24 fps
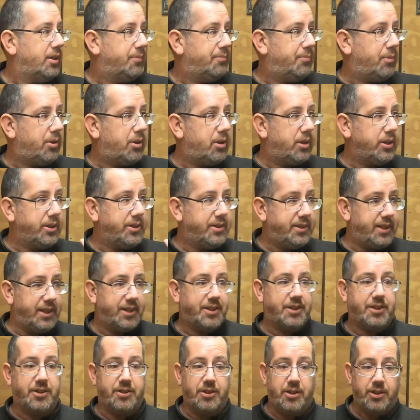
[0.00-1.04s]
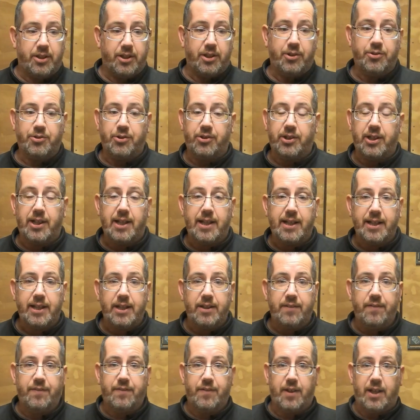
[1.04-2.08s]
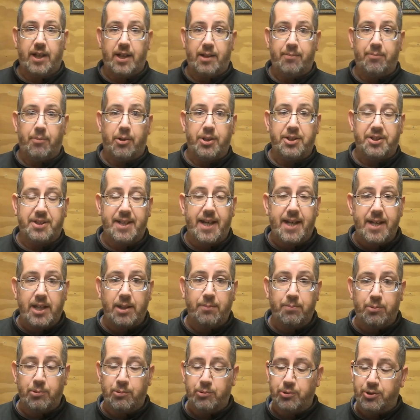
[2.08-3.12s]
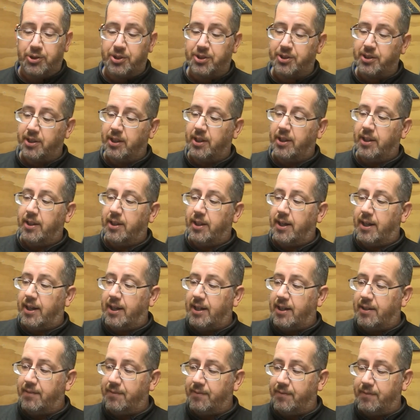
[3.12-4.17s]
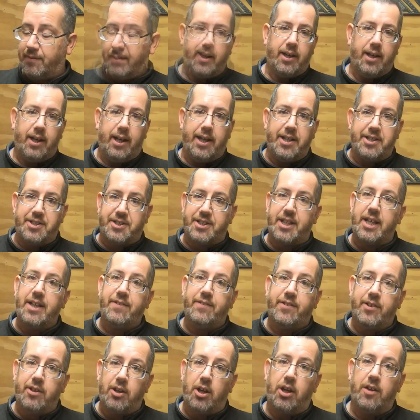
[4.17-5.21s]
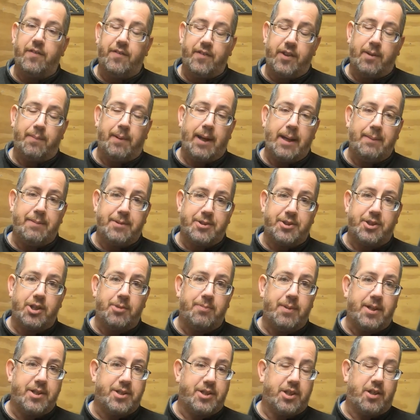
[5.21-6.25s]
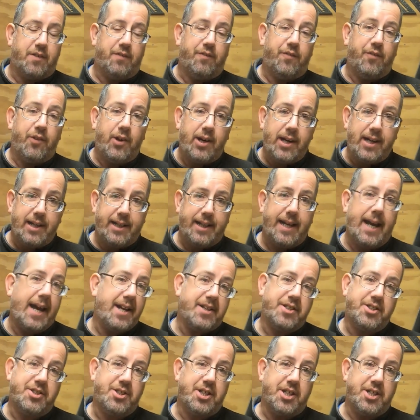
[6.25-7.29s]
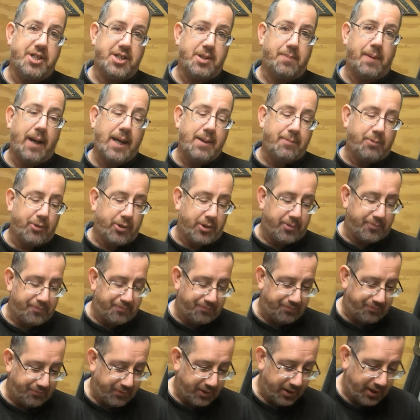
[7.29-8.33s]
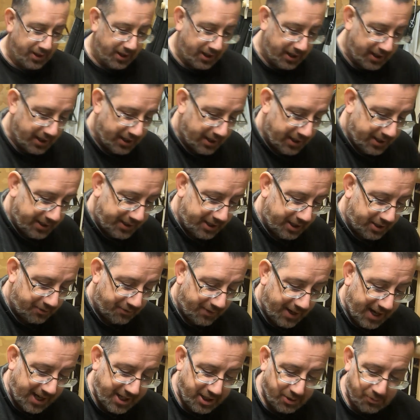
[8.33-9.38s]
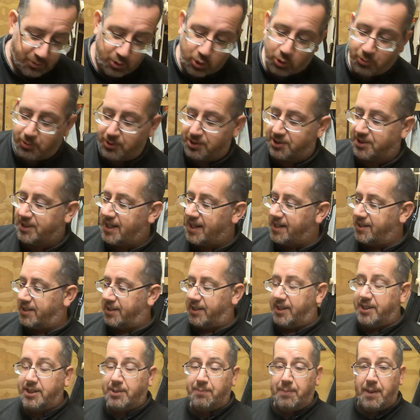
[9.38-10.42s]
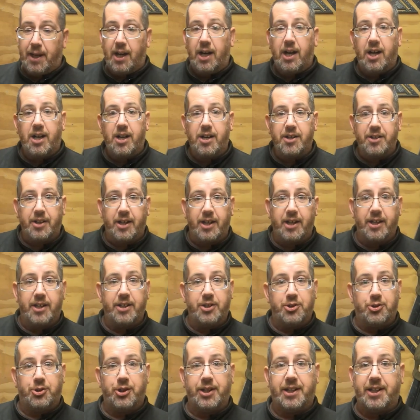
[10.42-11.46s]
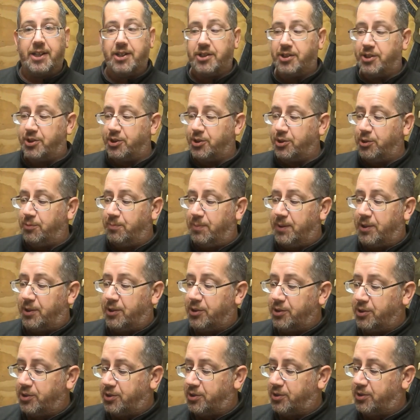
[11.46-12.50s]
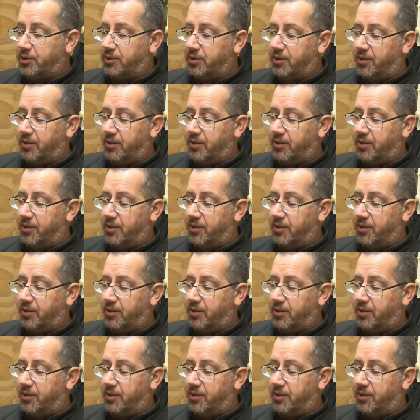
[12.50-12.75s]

my discs that i use on the lathe and my sanding boards uh, it saves the life of the paper so much that i've rarely had to change the paper on it now the random orbit sander is a bit harder and trickier to do because